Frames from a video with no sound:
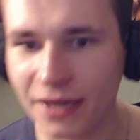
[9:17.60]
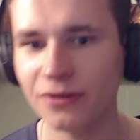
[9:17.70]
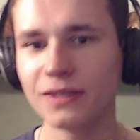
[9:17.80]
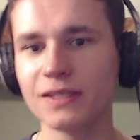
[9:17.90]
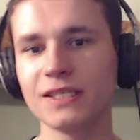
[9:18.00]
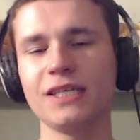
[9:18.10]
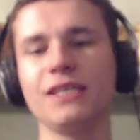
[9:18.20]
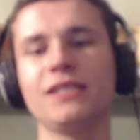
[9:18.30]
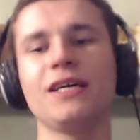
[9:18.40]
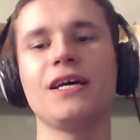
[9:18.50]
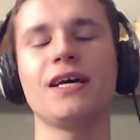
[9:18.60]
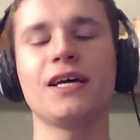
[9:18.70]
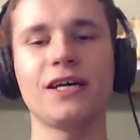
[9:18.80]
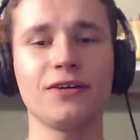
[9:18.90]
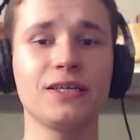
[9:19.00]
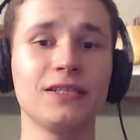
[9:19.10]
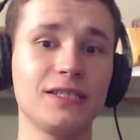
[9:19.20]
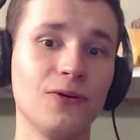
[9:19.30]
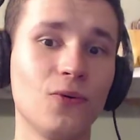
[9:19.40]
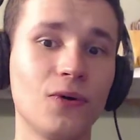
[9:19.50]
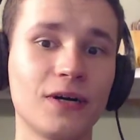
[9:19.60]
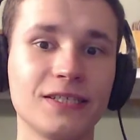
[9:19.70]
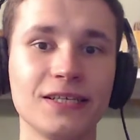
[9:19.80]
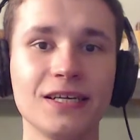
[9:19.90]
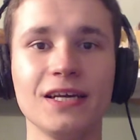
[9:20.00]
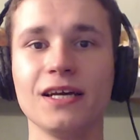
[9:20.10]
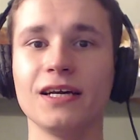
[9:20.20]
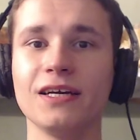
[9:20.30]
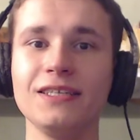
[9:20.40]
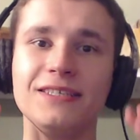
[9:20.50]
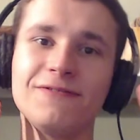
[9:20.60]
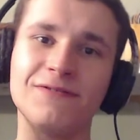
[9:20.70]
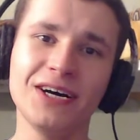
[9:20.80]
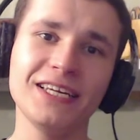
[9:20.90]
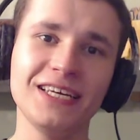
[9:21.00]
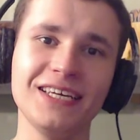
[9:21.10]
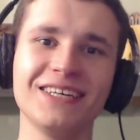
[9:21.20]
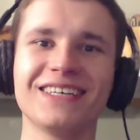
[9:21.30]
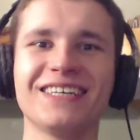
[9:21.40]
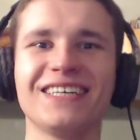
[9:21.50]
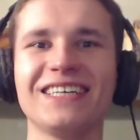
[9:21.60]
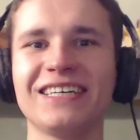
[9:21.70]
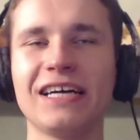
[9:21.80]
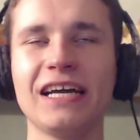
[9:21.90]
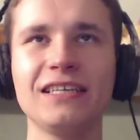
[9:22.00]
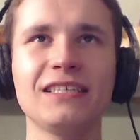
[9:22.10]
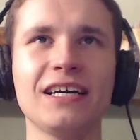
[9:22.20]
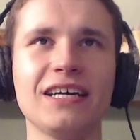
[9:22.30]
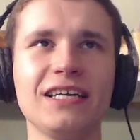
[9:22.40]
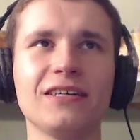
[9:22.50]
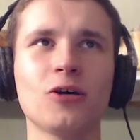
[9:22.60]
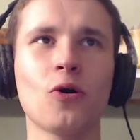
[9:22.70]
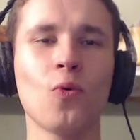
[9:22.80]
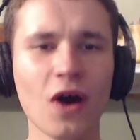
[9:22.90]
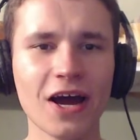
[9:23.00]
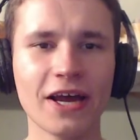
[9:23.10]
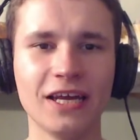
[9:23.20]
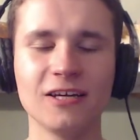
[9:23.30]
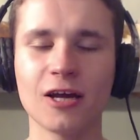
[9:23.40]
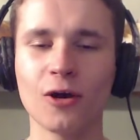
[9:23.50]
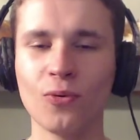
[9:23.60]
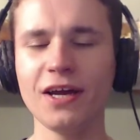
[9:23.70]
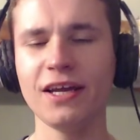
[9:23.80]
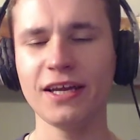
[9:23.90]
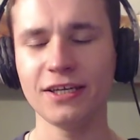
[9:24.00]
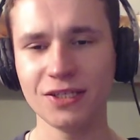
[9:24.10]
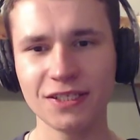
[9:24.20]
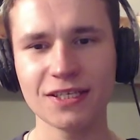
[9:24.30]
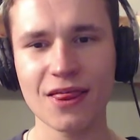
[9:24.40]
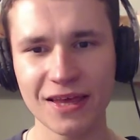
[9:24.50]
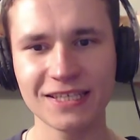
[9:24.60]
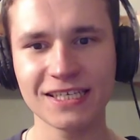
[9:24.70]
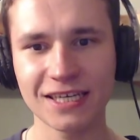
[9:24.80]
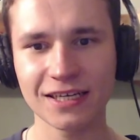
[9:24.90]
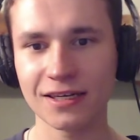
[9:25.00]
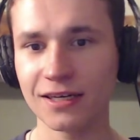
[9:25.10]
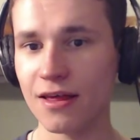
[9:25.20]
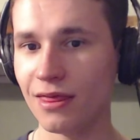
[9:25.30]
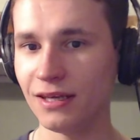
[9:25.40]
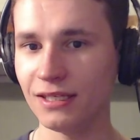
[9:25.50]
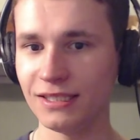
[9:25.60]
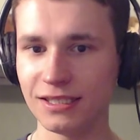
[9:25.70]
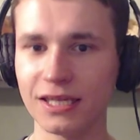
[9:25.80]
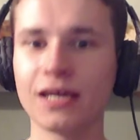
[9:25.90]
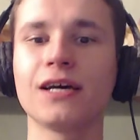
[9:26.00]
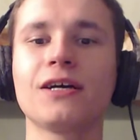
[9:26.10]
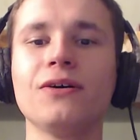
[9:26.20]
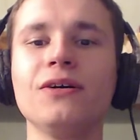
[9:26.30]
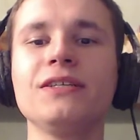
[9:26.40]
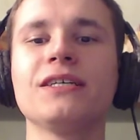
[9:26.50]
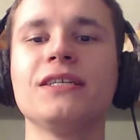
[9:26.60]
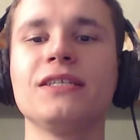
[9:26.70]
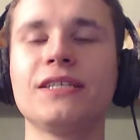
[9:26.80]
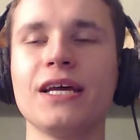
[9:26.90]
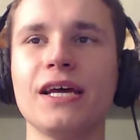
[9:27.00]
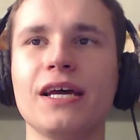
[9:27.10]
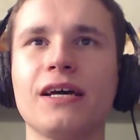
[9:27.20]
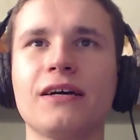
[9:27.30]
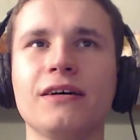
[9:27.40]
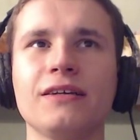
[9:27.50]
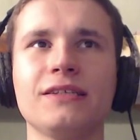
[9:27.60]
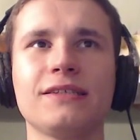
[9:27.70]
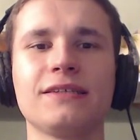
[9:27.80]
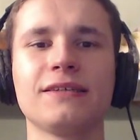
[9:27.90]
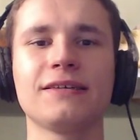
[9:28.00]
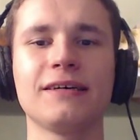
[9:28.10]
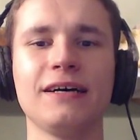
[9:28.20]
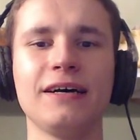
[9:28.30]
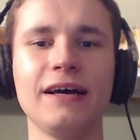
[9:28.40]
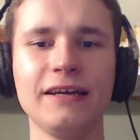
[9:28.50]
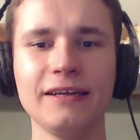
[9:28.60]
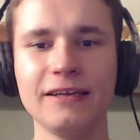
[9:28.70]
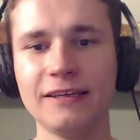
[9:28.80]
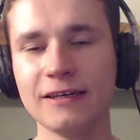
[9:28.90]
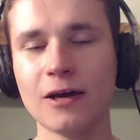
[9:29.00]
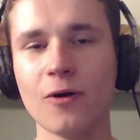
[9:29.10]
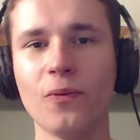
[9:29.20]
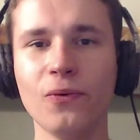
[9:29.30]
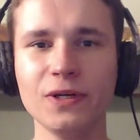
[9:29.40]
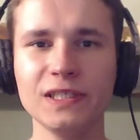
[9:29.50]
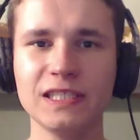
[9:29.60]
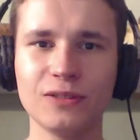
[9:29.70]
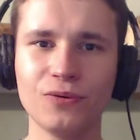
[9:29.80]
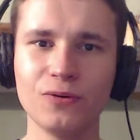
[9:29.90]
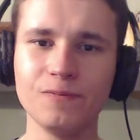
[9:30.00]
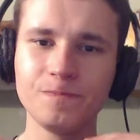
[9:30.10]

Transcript: you can see it. Uh, you can see words. It's funny. Uh, anti. Why? why I use this uh, this uh, content because uh, I want to